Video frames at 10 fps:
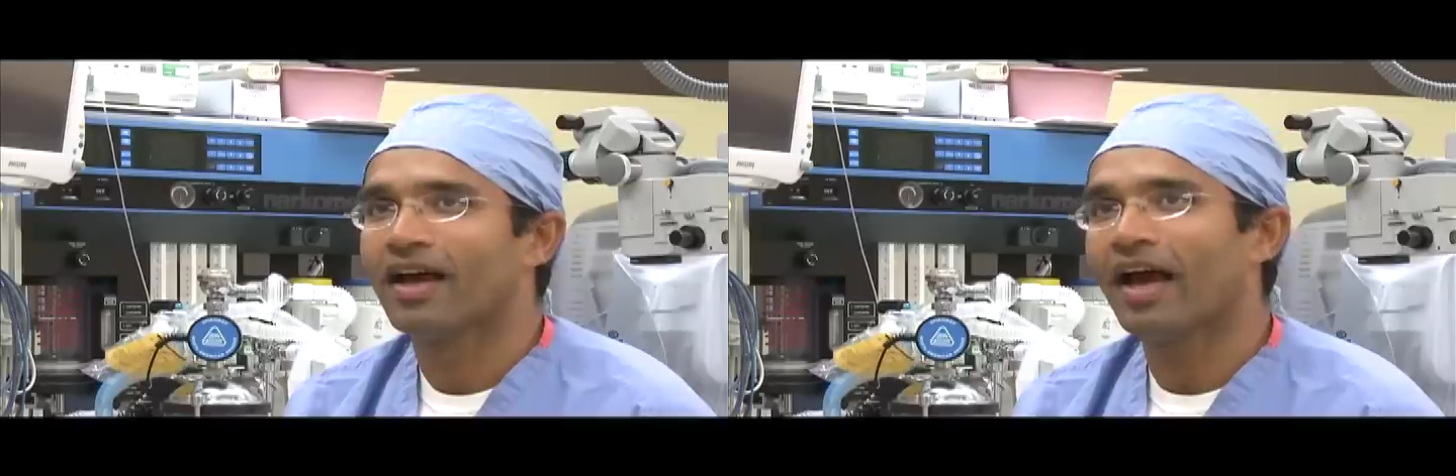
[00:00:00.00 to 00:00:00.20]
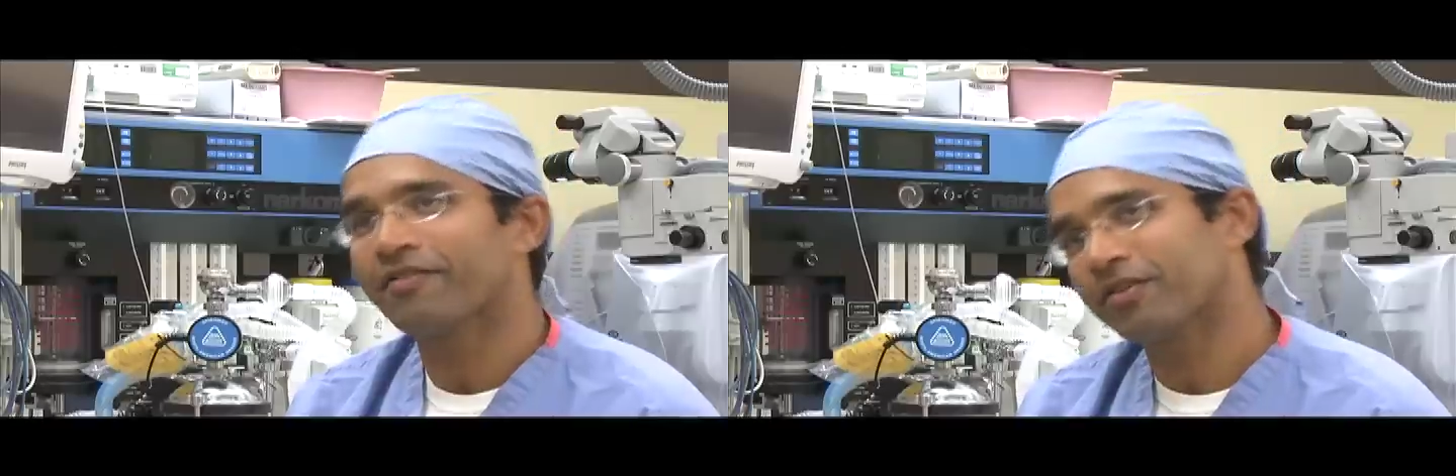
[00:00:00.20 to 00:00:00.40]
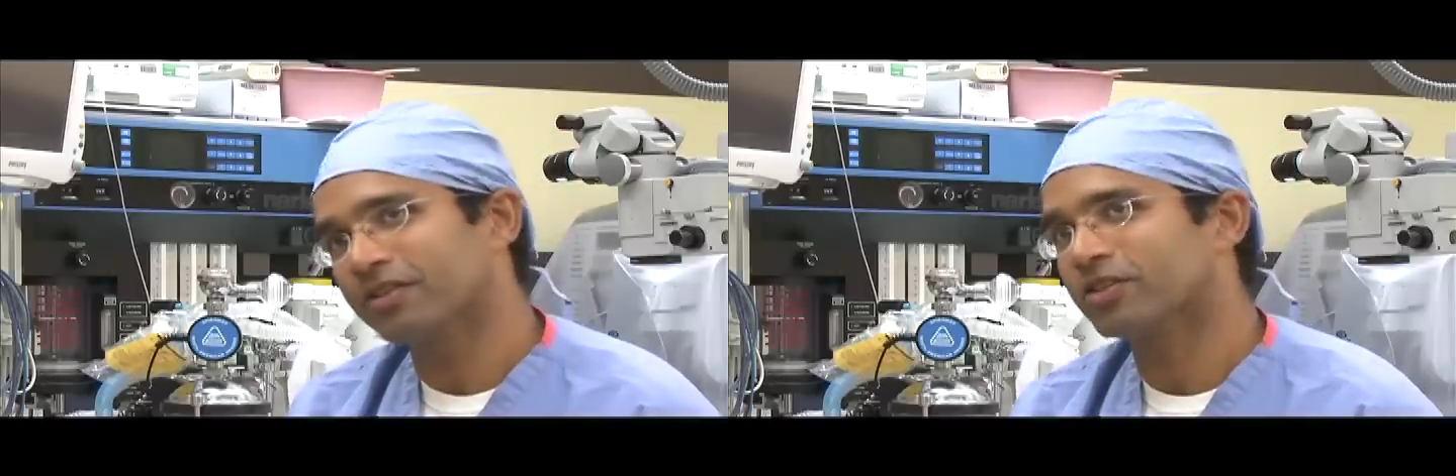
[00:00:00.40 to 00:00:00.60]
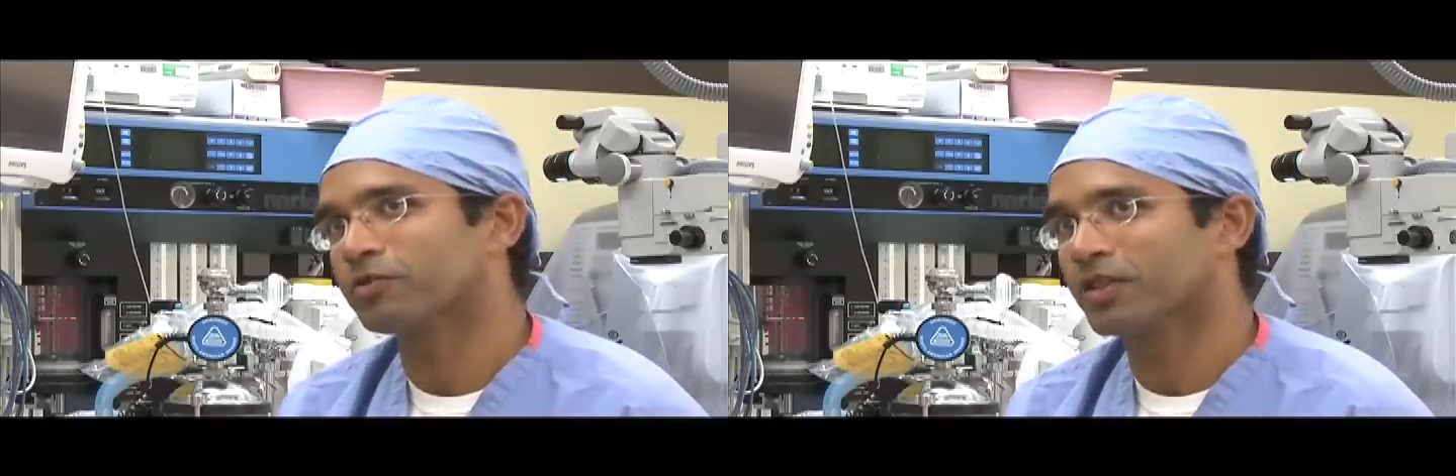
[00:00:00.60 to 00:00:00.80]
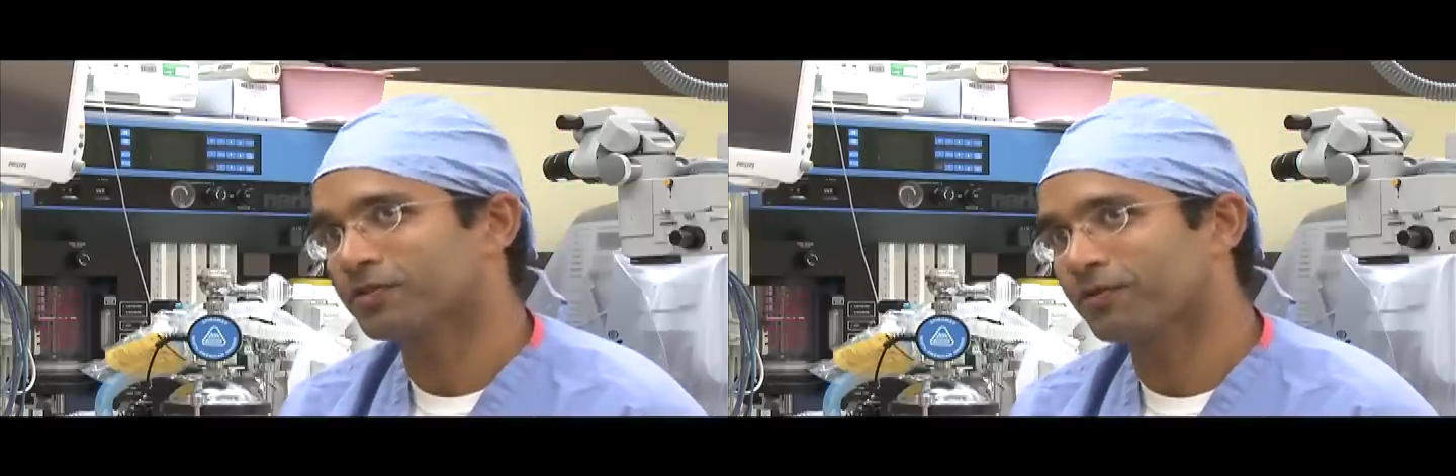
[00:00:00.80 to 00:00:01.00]
After a
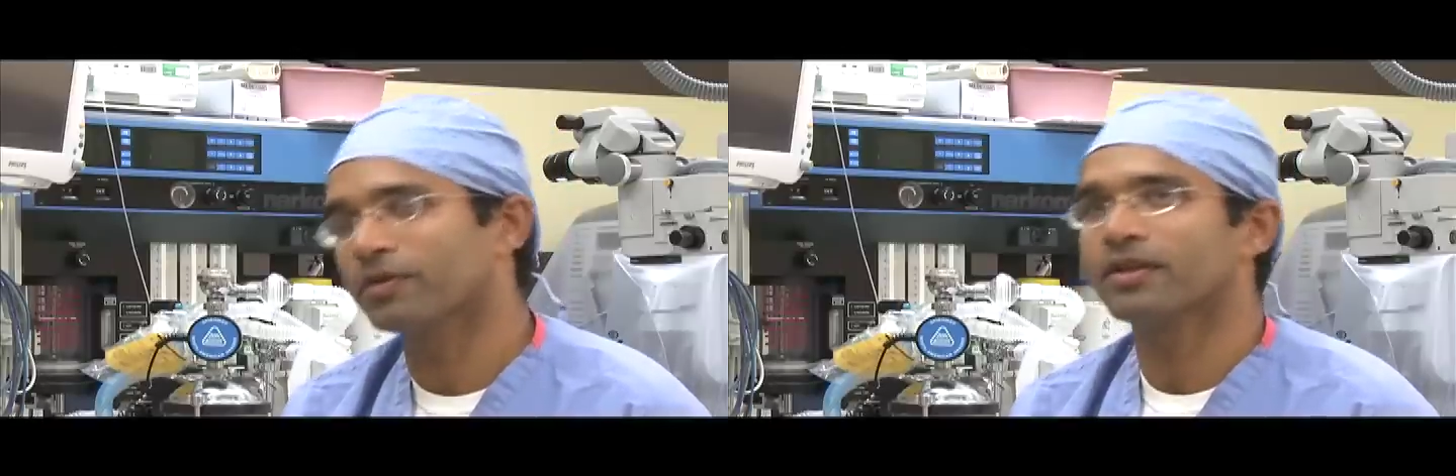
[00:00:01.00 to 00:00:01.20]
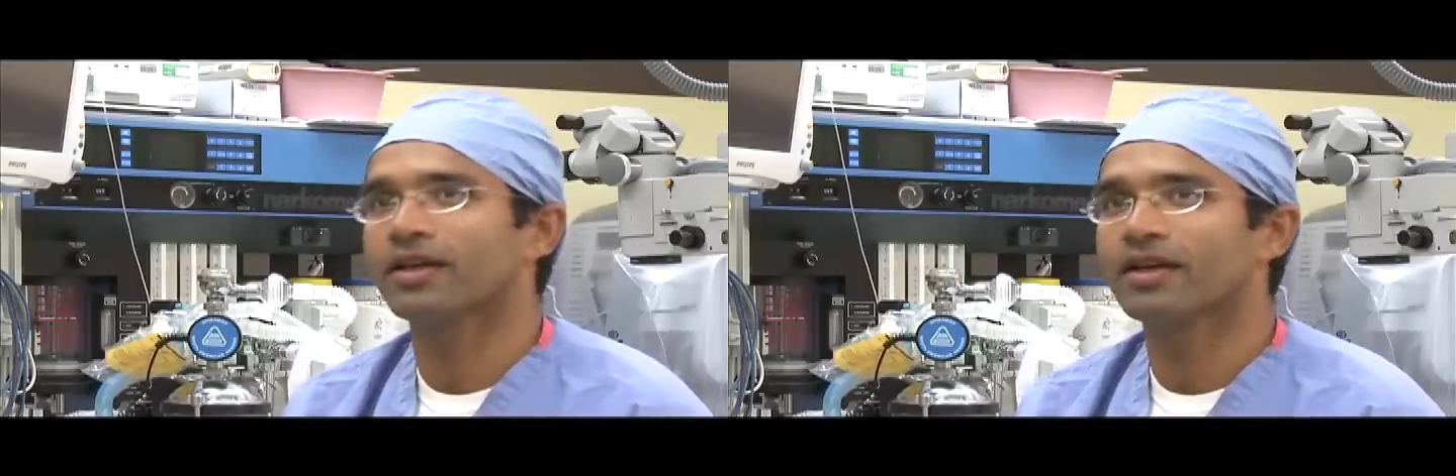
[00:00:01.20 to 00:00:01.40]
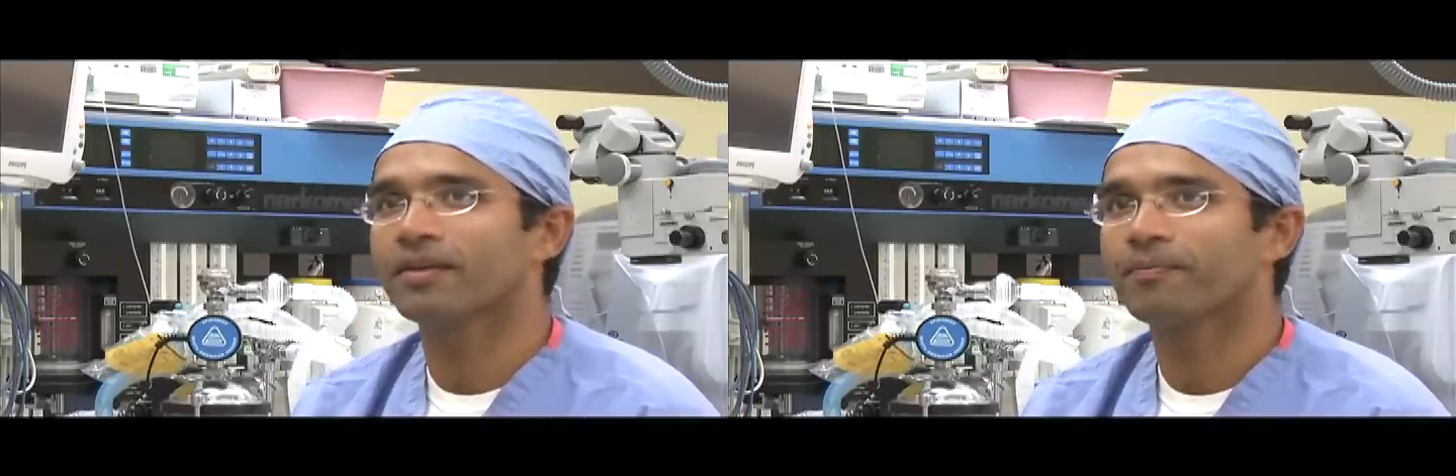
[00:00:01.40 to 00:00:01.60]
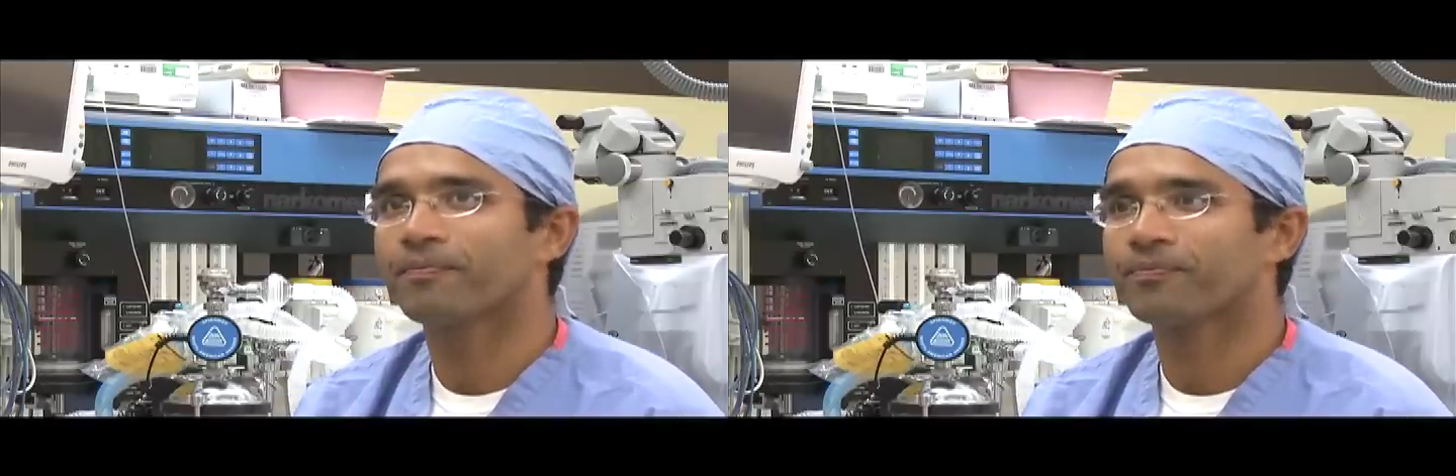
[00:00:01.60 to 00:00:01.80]
stressful day,